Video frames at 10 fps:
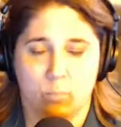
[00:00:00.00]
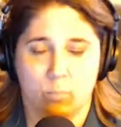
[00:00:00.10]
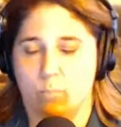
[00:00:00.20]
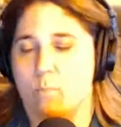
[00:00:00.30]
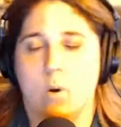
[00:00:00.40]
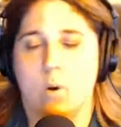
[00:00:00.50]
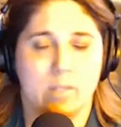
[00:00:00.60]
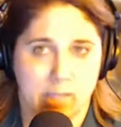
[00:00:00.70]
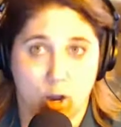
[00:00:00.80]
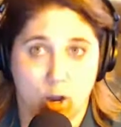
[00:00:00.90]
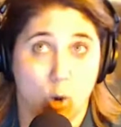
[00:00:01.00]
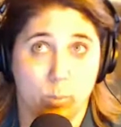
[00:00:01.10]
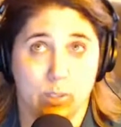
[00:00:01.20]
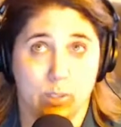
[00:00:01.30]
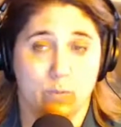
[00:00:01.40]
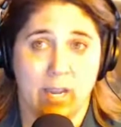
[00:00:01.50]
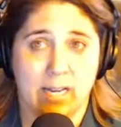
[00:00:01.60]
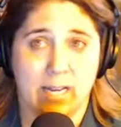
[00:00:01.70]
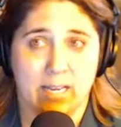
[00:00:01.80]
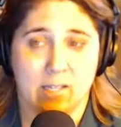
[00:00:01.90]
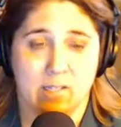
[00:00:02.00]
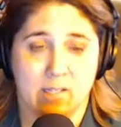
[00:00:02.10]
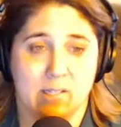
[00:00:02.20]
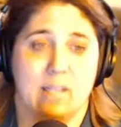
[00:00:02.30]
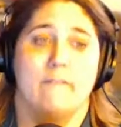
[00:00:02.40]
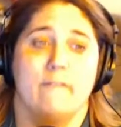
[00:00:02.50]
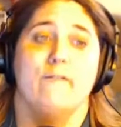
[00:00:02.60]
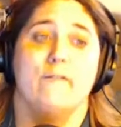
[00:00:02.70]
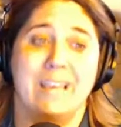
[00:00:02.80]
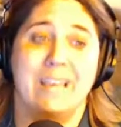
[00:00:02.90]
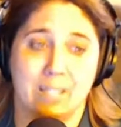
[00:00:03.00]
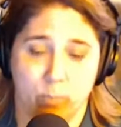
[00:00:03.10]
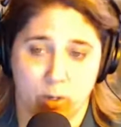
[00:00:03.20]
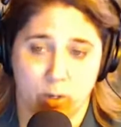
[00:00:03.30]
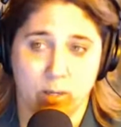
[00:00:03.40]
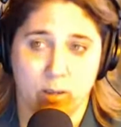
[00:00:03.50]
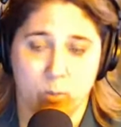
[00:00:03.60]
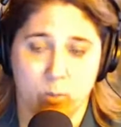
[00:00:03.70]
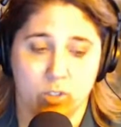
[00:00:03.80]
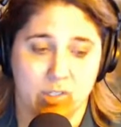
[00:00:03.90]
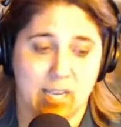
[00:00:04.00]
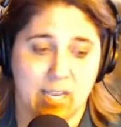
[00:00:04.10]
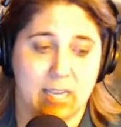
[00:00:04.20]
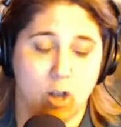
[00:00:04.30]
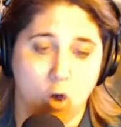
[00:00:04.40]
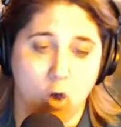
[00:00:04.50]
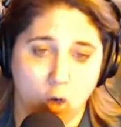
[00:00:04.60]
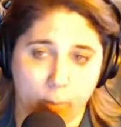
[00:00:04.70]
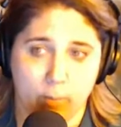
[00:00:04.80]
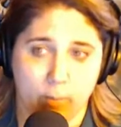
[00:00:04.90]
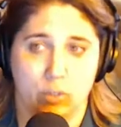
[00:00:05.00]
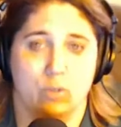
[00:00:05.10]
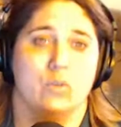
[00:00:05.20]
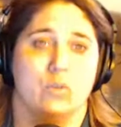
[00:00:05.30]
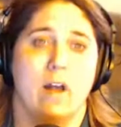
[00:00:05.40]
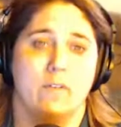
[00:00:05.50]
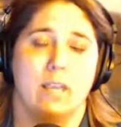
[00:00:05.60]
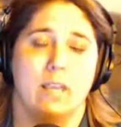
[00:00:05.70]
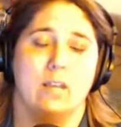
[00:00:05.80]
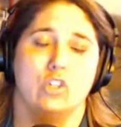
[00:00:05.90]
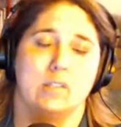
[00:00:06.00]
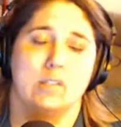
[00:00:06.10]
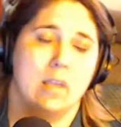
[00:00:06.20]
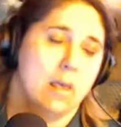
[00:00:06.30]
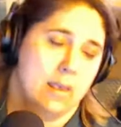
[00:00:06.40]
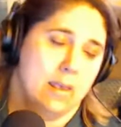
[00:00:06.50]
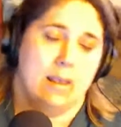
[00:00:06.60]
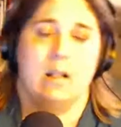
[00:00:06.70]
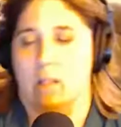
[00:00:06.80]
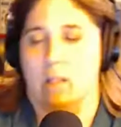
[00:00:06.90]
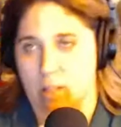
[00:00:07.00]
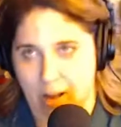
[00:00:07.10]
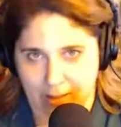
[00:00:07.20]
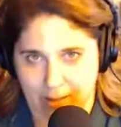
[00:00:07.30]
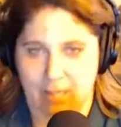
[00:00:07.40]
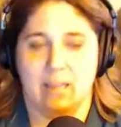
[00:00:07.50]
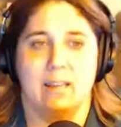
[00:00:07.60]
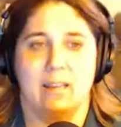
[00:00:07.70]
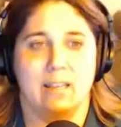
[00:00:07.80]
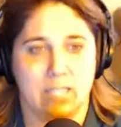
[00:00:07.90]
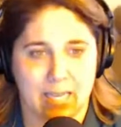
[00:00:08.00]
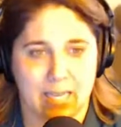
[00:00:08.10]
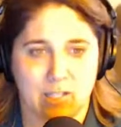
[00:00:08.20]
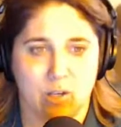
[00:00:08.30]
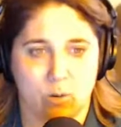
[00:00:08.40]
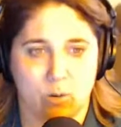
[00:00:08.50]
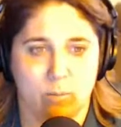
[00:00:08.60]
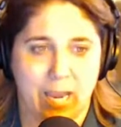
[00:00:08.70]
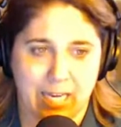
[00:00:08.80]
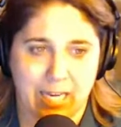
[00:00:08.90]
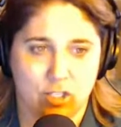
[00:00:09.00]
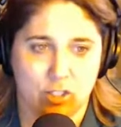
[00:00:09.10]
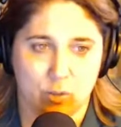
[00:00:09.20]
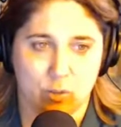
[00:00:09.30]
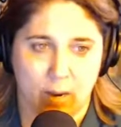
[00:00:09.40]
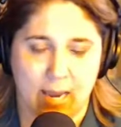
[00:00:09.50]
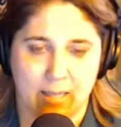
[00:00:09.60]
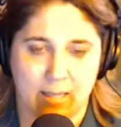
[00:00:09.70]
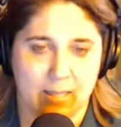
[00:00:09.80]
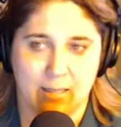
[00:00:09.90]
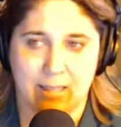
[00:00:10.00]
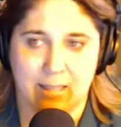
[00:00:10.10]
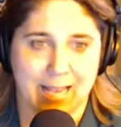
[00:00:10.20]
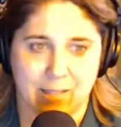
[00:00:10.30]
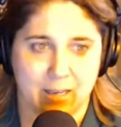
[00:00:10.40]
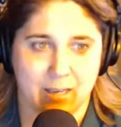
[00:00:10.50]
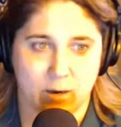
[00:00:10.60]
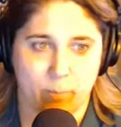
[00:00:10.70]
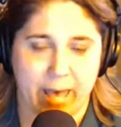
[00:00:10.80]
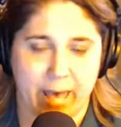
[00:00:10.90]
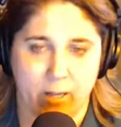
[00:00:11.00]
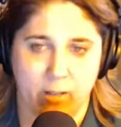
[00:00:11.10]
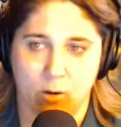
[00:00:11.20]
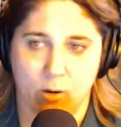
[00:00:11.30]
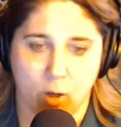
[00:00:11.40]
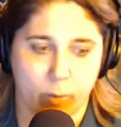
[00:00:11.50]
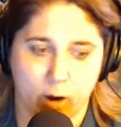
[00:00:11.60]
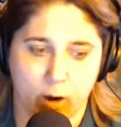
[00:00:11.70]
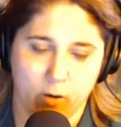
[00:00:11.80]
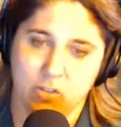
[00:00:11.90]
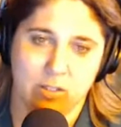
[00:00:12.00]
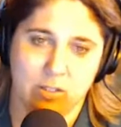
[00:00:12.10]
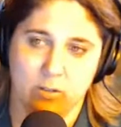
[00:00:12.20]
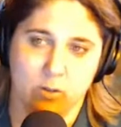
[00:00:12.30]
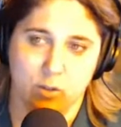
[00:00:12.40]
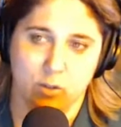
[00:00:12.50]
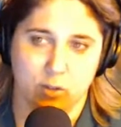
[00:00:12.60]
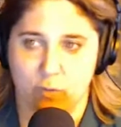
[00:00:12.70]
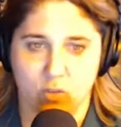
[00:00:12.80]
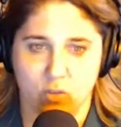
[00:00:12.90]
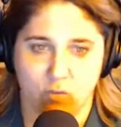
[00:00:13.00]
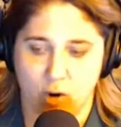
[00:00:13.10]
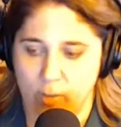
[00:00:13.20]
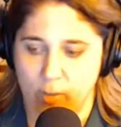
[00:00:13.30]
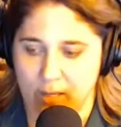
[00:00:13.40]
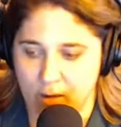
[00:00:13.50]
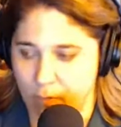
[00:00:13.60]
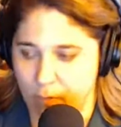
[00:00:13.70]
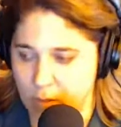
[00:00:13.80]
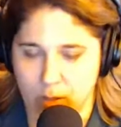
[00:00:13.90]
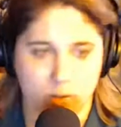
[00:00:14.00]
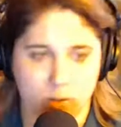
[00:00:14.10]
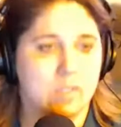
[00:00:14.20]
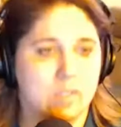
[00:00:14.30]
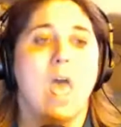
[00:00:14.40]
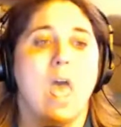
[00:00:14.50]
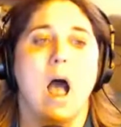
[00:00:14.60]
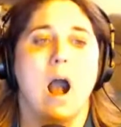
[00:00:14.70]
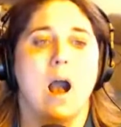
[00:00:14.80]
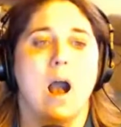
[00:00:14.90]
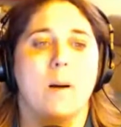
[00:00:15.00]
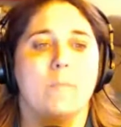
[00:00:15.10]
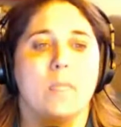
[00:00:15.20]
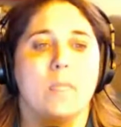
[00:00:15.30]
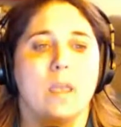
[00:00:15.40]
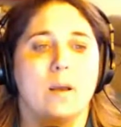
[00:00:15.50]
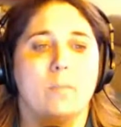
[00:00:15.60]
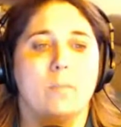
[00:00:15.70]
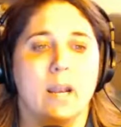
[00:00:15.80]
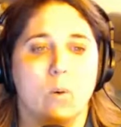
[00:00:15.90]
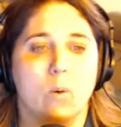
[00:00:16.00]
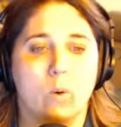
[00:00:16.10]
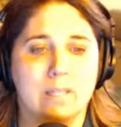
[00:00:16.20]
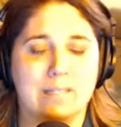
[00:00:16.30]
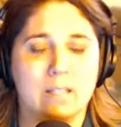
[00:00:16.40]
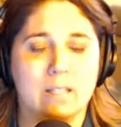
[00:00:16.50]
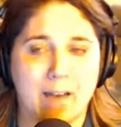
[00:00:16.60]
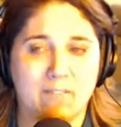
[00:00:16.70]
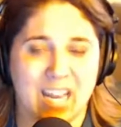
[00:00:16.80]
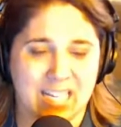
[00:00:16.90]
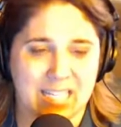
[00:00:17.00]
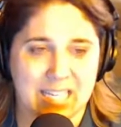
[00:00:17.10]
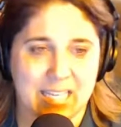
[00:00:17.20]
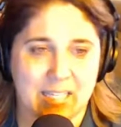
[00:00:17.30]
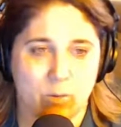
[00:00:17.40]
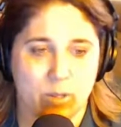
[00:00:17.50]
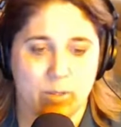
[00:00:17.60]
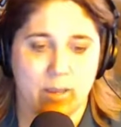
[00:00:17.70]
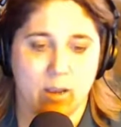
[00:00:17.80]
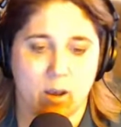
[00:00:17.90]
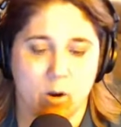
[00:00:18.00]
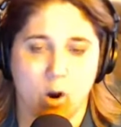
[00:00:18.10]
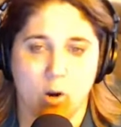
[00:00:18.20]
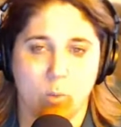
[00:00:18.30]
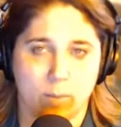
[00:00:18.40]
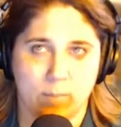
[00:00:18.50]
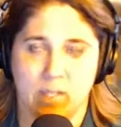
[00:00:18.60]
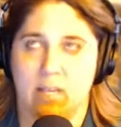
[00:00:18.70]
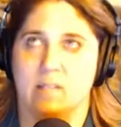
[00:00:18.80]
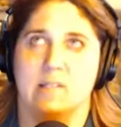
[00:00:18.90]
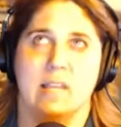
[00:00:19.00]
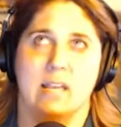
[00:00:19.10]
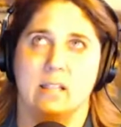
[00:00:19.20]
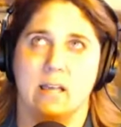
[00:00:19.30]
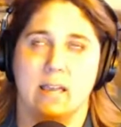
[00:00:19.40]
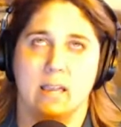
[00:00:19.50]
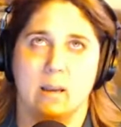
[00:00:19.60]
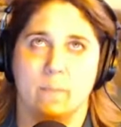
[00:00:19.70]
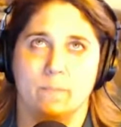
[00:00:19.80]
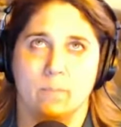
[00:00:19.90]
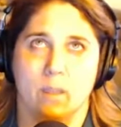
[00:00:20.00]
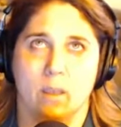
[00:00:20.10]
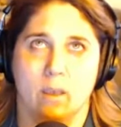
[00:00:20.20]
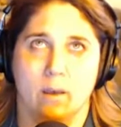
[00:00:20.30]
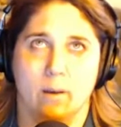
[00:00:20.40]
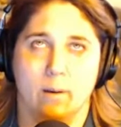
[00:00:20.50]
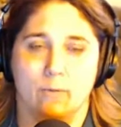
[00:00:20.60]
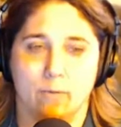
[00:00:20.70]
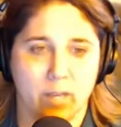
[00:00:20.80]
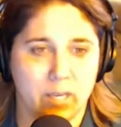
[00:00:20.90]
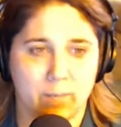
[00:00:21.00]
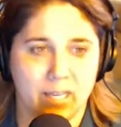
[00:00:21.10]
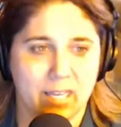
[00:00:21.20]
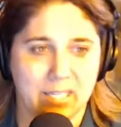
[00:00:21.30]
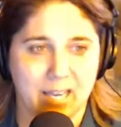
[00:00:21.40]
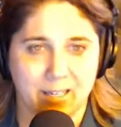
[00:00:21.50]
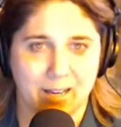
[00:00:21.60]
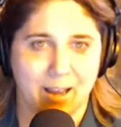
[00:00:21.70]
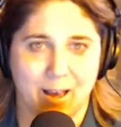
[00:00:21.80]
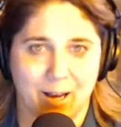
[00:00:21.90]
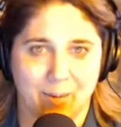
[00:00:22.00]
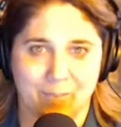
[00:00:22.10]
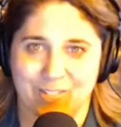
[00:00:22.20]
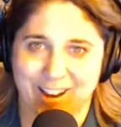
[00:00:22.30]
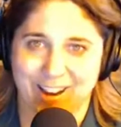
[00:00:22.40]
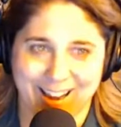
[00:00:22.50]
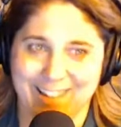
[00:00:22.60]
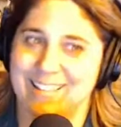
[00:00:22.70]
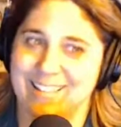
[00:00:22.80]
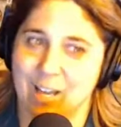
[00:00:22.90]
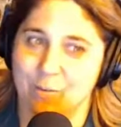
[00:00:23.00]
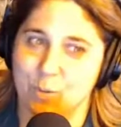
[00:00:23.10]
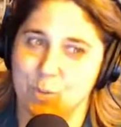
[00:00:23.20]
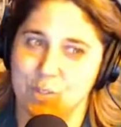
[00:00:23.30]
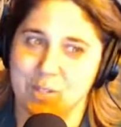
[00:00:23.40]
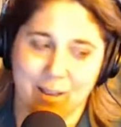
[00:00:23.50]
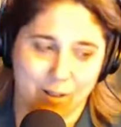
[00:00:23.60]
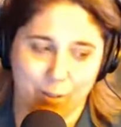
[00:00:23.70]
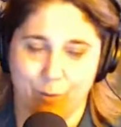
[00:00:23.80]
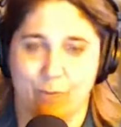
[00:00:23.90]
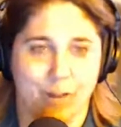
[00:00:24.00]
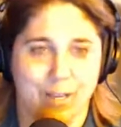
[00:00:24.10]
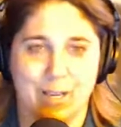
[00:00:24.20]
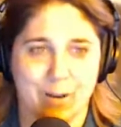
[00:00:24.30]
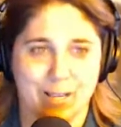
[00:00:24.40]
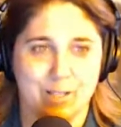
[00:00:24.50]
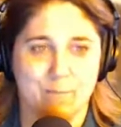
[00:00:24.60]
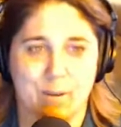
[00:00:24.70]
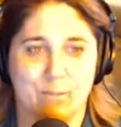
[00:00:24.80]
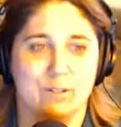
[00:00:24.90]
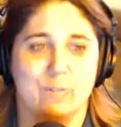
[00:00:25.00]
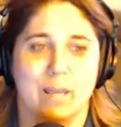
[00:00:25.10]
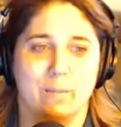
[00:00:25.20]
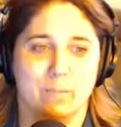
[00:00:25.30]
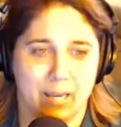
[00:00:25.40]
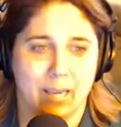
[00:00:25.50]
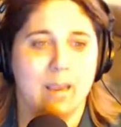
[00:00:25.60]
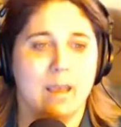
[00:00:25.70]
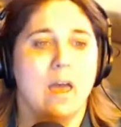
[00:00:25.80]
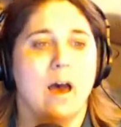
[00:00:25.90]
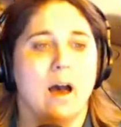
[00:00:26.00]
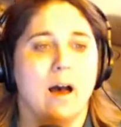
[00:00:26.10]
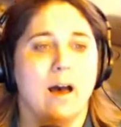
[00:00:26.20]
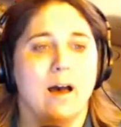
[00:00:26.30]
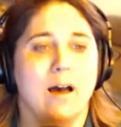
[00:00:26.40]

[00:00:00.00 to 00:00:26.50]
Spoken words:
mostly hopeless fight against, let's say, Facebook, which is taking all publisher traffic and just clonking it into its own pages, right? And then that's their battle, and all we are is their little serfs farming their fields. But we still have an idea that we think on our website, say like funnymoney.com, right? That covers the funny ways people spend money. Uh,